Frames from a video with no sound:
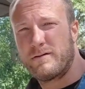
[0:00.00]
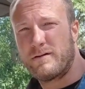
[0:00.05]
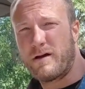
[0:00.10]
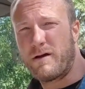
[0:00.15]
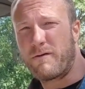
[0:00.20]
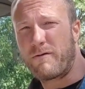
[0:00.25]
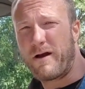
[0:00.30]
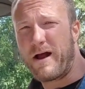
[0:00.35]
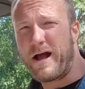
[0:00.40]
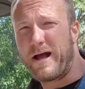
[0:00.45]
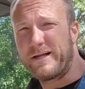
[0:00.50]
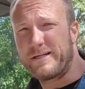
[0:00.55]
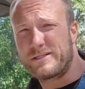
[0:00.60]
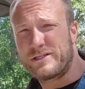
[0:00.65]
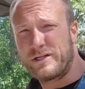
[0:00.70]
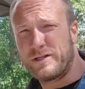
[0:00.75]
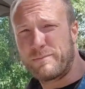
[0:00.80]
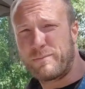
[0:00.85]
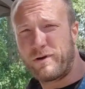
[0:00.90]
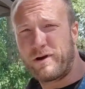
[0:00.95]
All right,
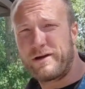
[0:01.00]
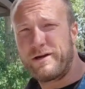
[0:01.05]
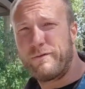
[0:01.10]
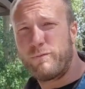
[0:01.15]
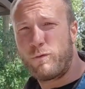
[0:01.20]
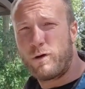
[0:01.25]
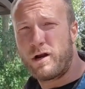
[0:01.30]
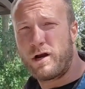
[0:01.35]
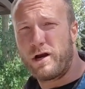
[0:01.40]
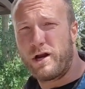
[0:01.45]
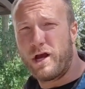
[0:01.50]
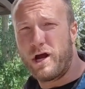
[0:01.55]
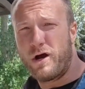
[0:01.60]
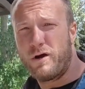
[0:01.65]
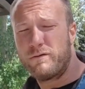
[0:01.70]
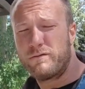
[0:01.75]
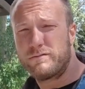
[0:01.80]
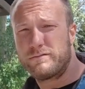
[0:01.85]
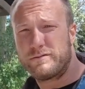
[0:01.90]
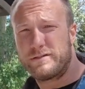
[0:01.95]
so the part you want to
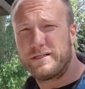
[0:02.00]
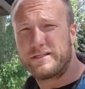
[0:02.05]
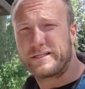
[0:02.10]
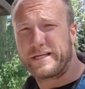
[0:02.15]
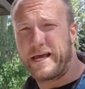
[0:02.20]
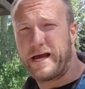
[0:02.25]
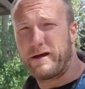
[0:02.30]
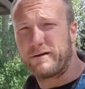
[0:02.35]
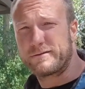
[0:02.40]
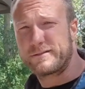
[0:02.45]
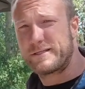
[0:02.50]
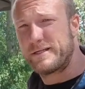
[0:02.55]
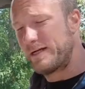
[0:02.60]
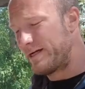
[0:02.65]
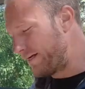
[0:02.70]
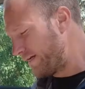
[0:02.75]
know, discounts.